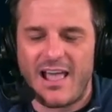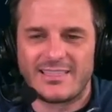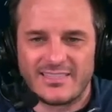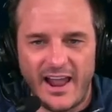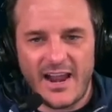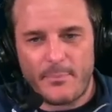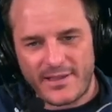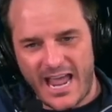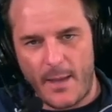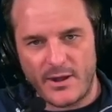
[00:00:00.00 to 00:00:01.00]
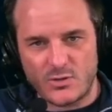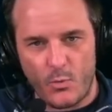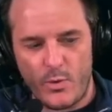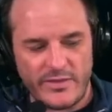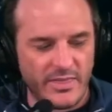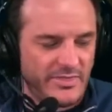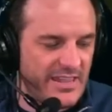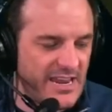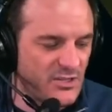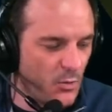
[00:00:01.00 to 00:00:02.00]
light up the comments with
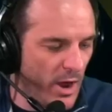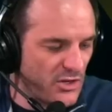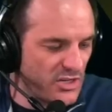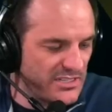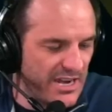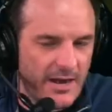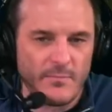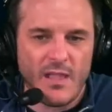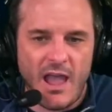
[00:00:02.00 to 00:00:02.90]
these questions here.